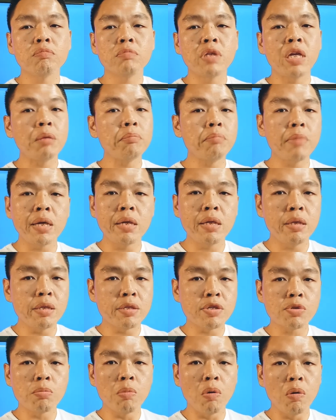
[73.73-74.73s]
that money
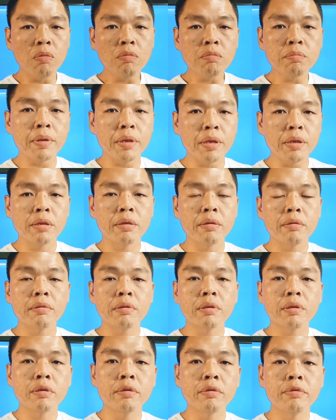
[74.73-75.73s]
is small, but
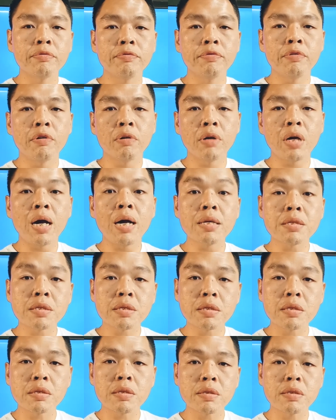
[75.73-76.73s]
for
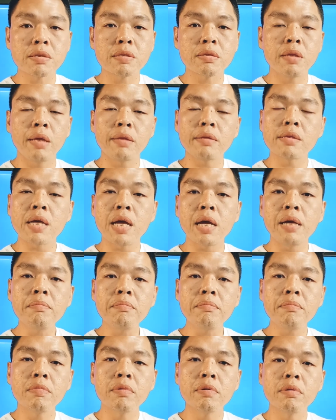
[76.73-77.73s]
us that time,